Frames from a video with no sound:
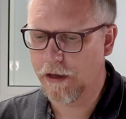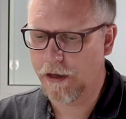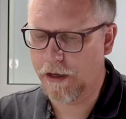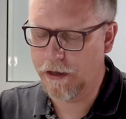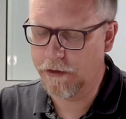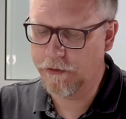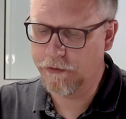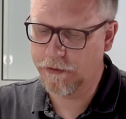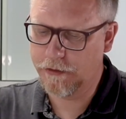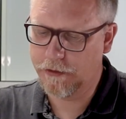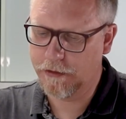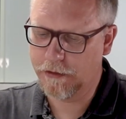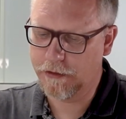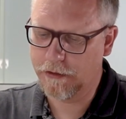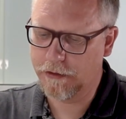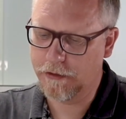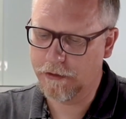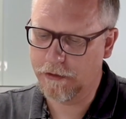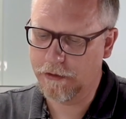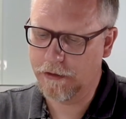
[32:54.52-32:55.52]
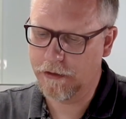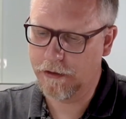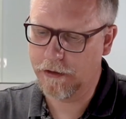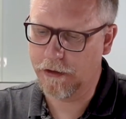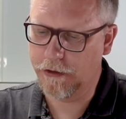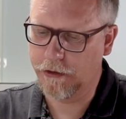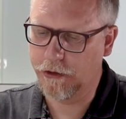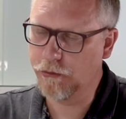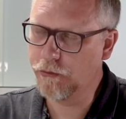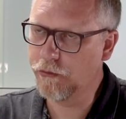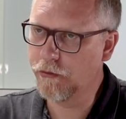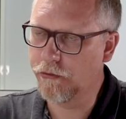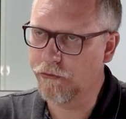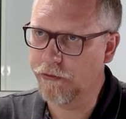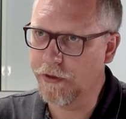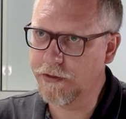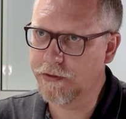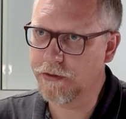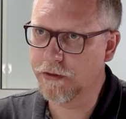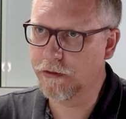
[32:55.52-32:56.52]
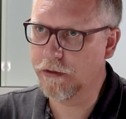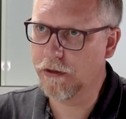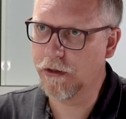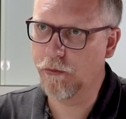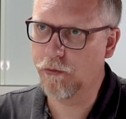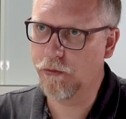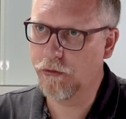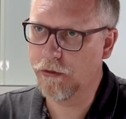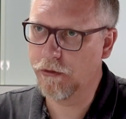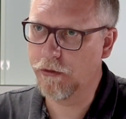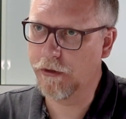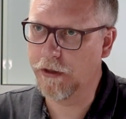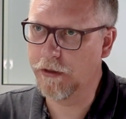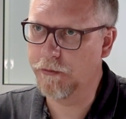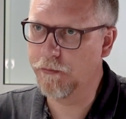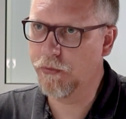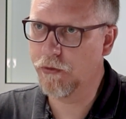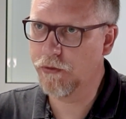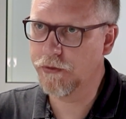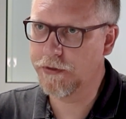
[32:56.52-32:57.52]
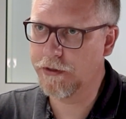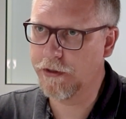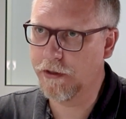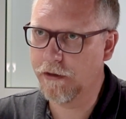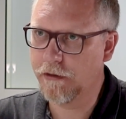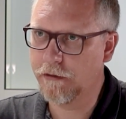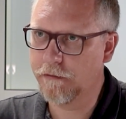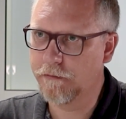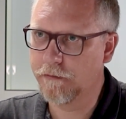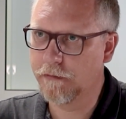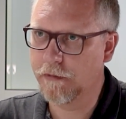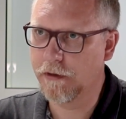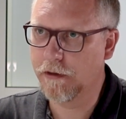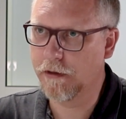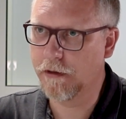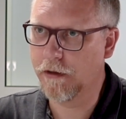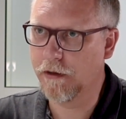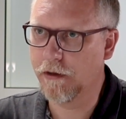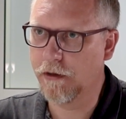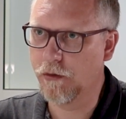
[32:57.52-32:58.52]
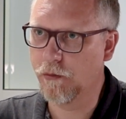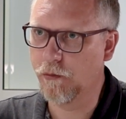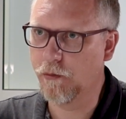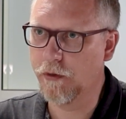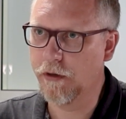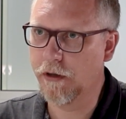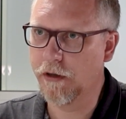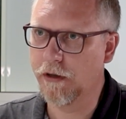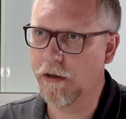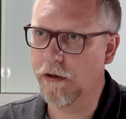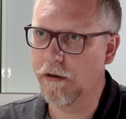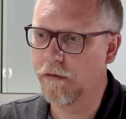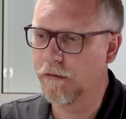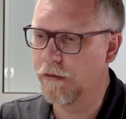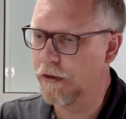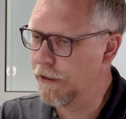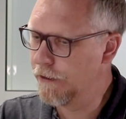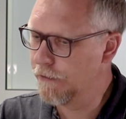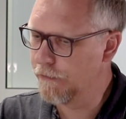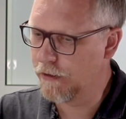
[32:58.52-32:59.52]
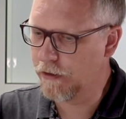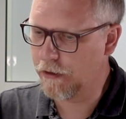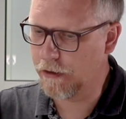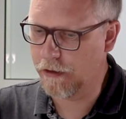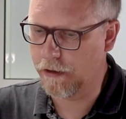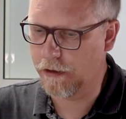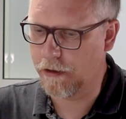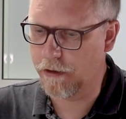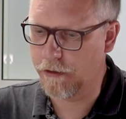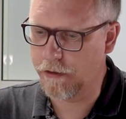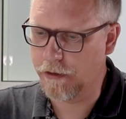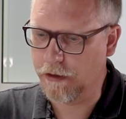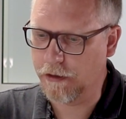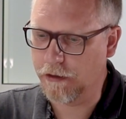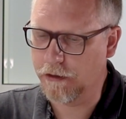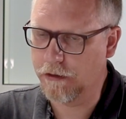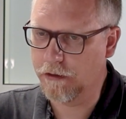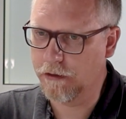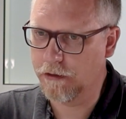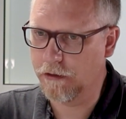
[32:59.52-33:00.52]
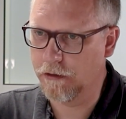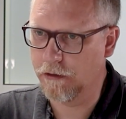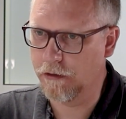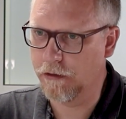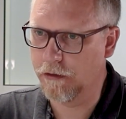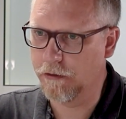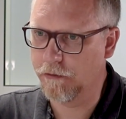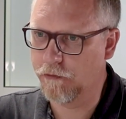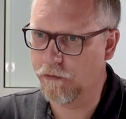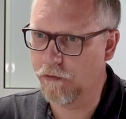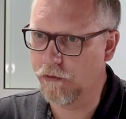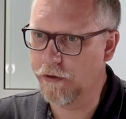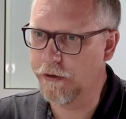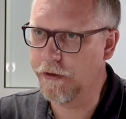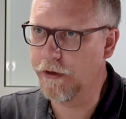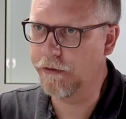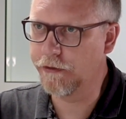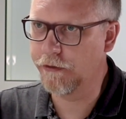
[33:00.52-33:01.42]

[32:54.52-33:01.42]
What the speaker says: And you recently were in Bosnia, where I think foreign